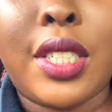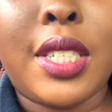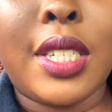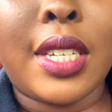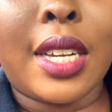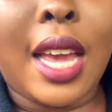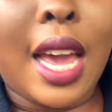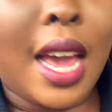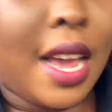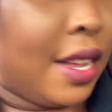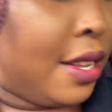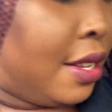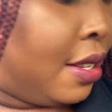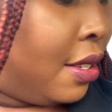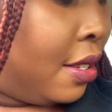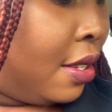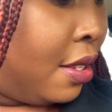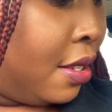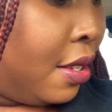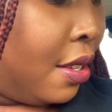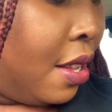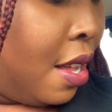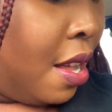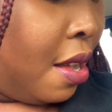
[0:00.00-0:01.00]
in case.
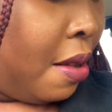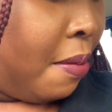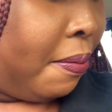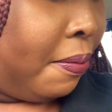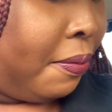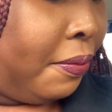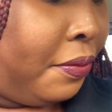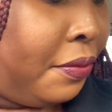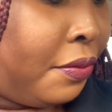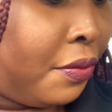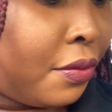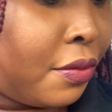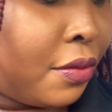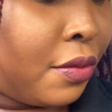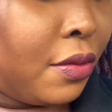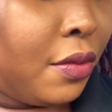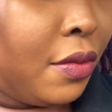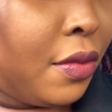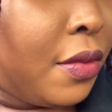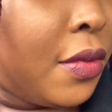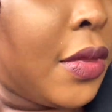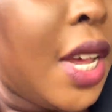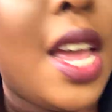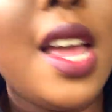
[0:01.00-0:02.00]
Um,
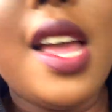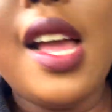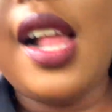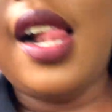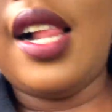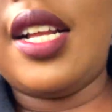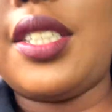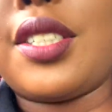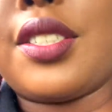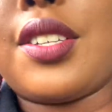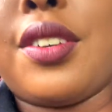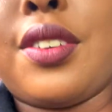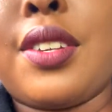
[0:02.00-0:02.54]
let's go to